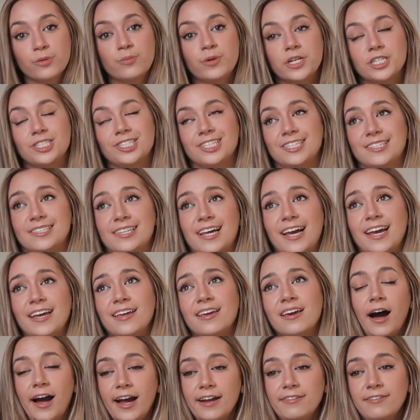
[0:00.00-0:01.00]
which is like,
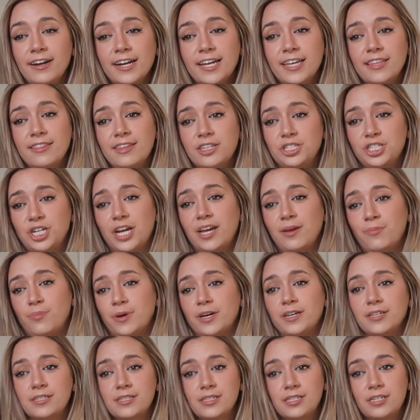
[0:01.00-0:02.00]
I reckon the
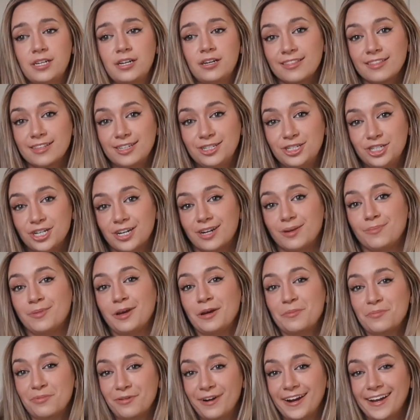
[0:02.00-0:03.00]
cheapest
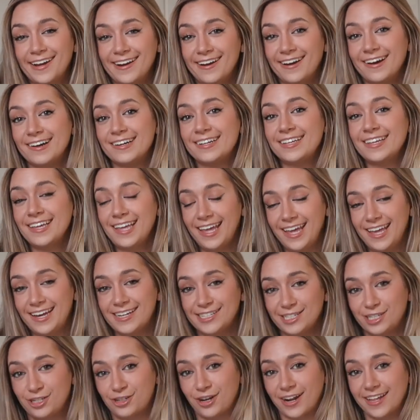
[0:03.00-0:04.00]
legitimate breeder in
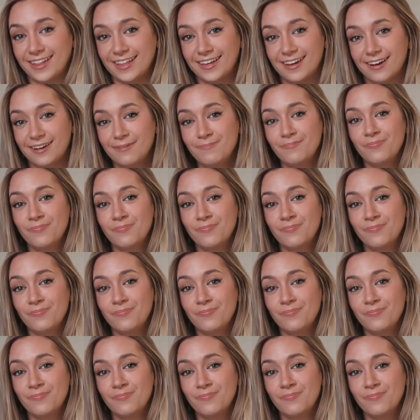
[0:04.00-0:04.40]
Australia.